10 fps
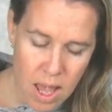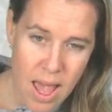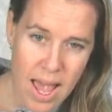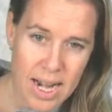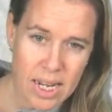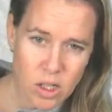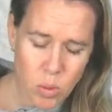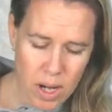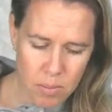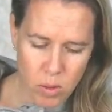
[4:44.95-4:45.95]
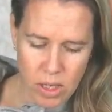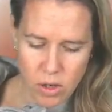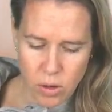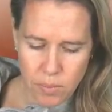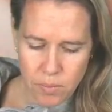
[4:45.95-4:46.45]
and here's what I'm gonna
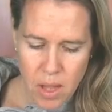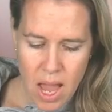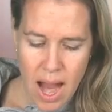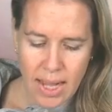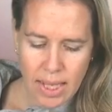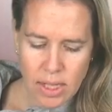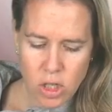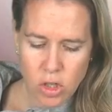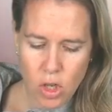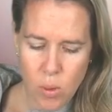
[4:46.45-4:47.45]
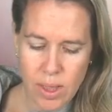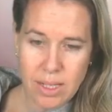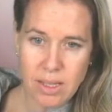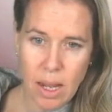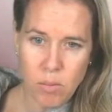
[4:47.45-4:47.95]
do. I like to sew in the
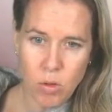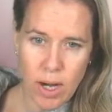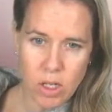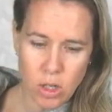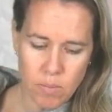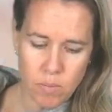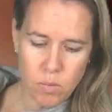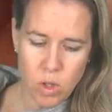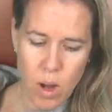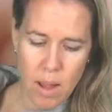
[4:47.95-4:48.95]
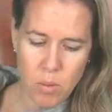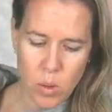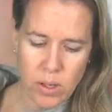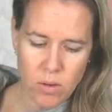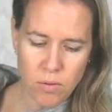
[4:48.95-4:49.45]
same direction. So I'm going
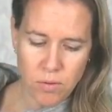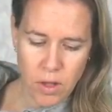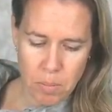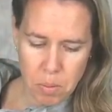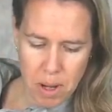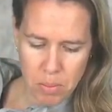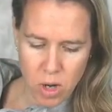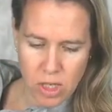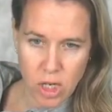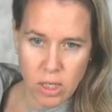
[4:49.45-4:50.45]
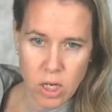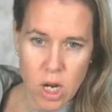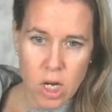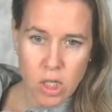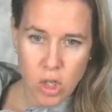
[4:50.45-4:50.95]
to flip my project
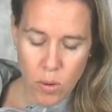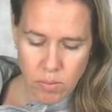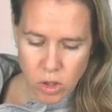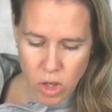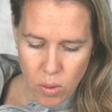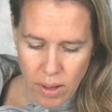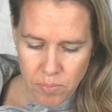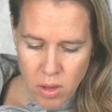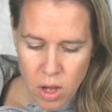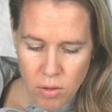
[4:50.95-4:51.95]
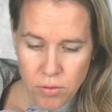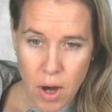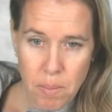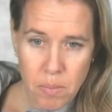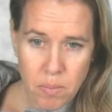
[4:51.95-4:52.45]
so I'm sewing
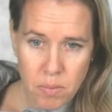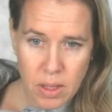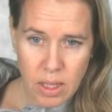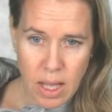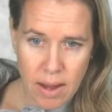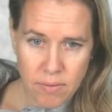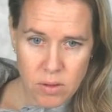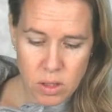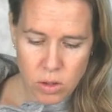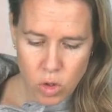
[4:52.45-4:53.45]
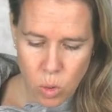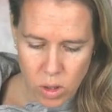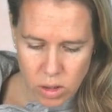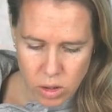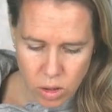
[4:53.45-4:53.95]
from the left
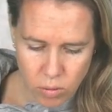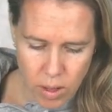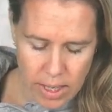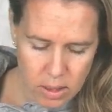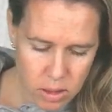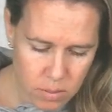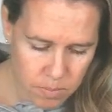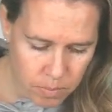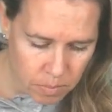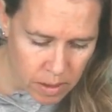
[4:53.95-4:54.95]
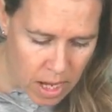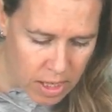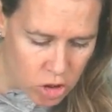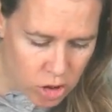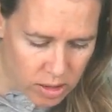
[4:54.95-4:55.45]
towards the right.
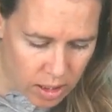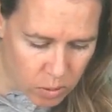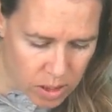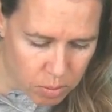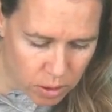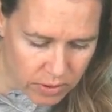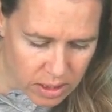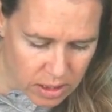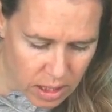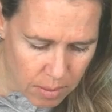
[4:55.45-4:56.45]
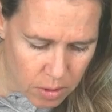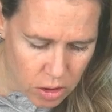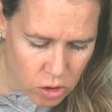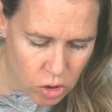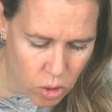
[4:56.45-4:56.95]
Just like we did previously, I'm gonna
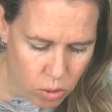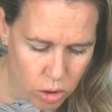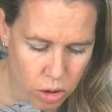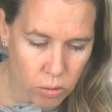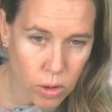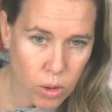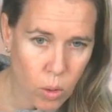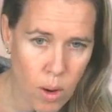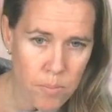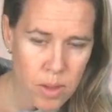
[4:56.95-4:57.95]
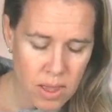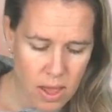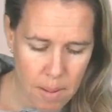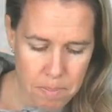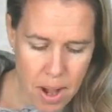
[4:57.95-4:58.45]
sew through
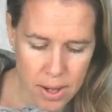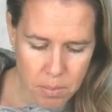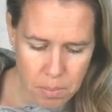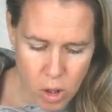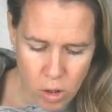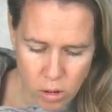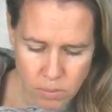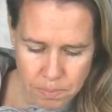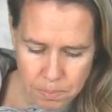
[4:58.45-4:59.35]
that bottom pearl